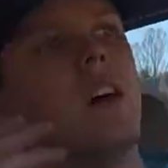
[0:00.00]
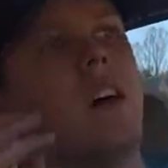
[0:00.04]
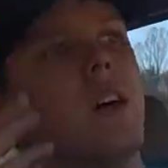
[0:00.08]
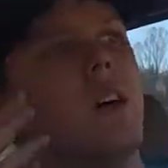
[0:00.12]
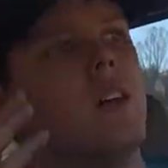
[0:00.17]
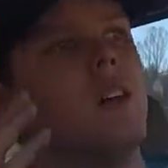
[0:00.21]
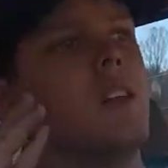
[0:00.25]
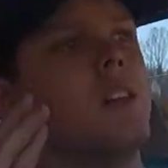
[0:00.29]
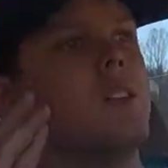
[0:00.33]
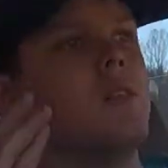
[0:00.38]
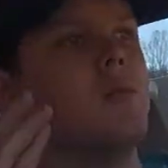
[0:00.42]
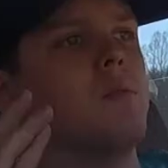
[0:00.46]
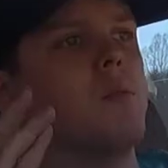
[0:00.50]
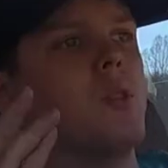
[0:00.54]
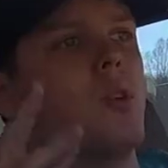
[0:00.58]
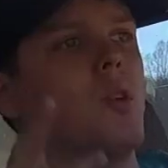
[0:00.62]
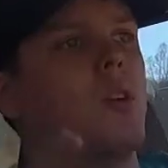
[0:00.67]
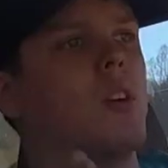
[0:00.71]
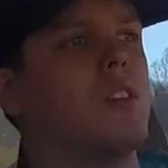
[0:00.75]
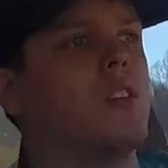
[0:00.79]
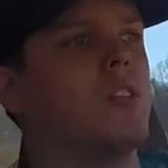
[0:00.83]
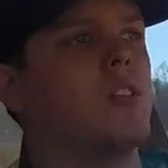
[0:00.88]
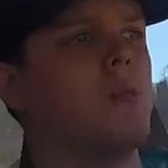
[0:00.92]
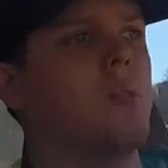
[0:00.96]
I'm
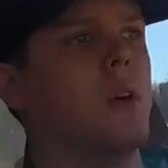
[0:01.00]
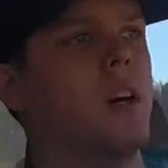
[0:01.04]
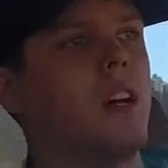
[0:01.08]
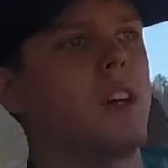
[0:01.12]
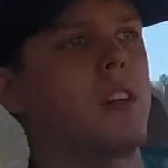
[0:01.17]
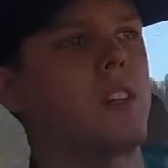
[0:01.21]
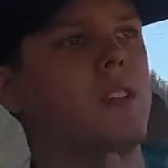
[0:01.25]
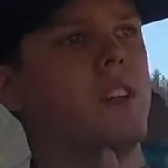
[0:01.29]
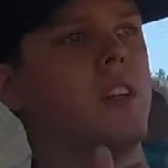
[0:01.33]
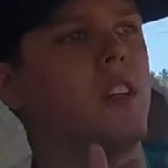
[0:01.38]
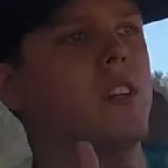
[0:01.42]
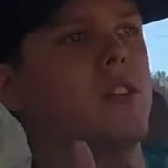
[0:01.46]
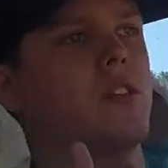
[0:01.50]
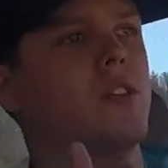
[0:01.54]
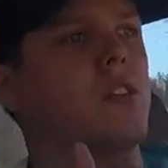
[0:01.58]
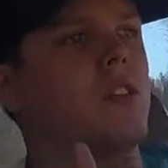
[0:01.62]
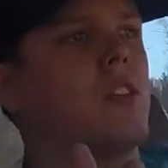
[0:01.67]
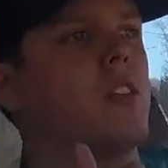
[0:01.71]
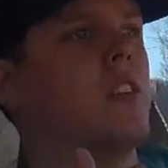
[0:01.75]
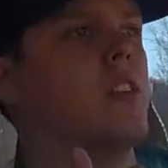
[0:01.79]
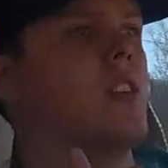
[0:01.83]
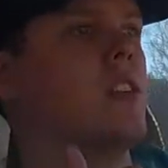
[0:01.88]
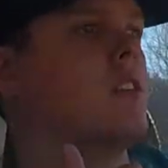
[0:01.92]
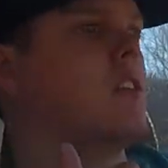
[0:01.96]
going to buy a stage
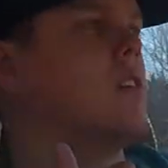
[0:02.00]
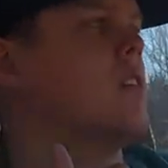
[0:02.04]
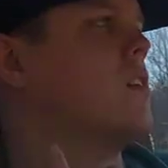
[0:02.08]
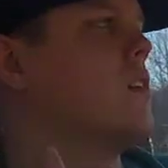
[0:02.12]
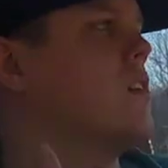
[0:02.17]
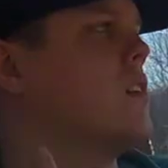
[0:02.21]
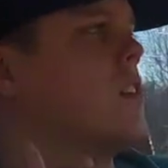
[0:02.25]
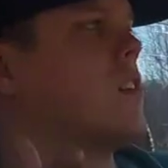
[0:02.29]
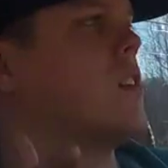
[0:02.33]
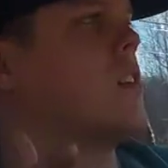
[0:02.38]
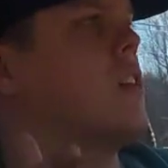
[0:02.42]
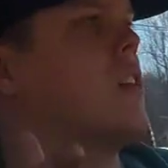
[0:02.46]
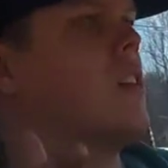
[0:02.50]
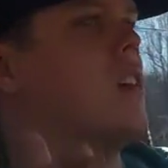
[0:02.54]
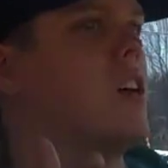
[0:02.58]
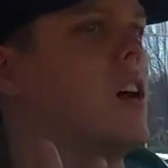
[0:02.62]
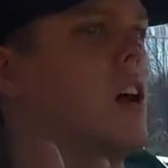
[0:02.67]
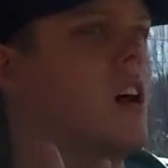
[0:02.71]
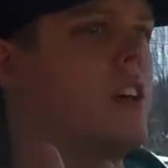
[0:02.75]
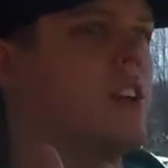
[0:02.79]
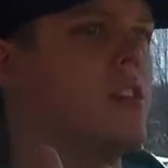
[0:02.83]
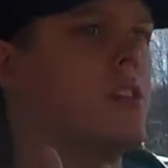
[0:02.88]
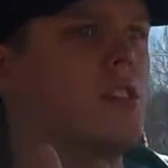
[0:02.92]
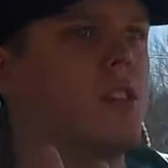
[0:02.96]
3
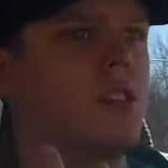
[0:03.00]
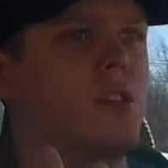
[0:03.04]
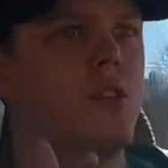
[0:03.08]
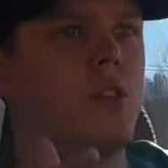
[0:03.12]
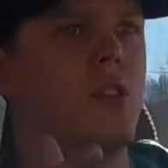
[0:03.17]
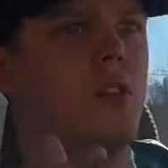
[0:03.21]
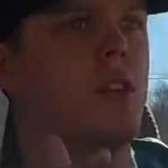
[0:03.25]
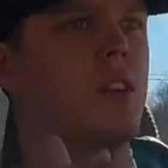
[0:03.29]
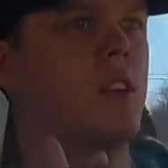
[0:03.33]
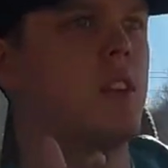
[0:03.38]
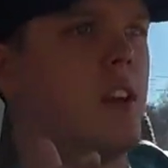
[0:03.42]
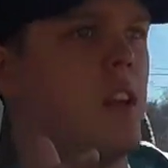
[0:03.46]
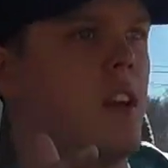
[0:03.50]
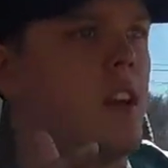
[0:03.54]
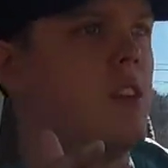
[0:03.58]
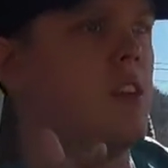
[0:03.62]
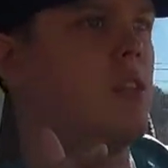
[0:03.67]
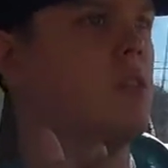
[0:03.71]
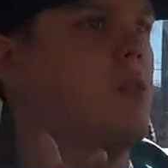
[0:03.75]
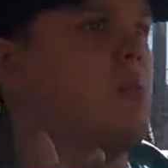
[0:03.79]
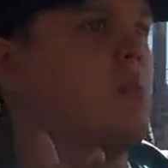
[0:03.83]
clutch so it can handle the